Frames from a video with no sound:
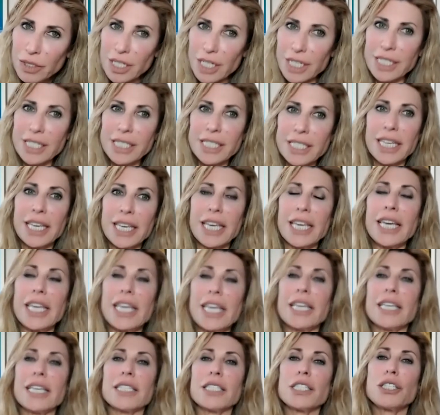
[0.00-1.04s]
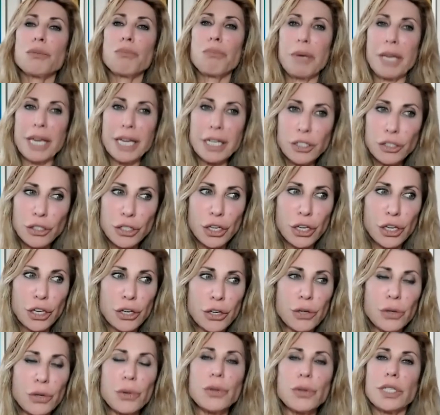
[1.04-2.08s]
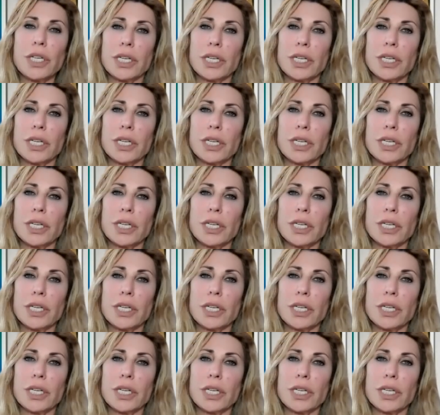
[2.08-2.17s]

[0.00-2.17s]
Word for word: Does he speak to you?